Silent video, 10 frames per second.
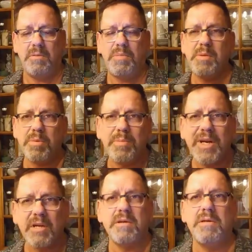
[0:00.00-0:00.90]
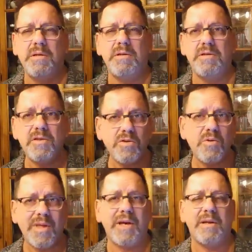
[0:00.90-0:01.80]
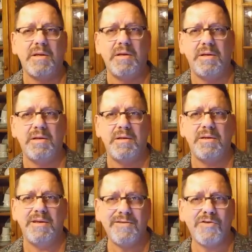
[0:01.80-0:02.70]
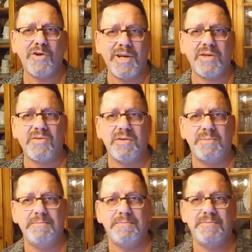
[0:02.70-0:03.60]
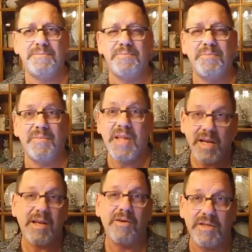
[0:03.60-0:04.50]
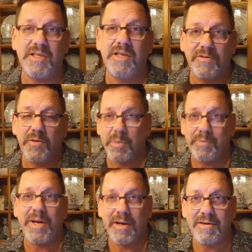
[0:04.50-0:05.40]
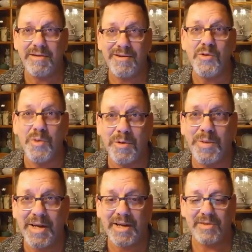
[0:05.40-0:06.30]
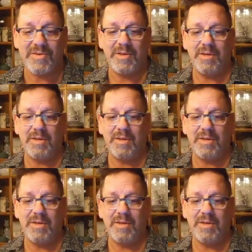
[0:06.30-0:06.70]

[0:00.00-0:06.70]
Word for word: Be prepared to do that if you're asked. And I guarantee if you're prepared, you will be asked.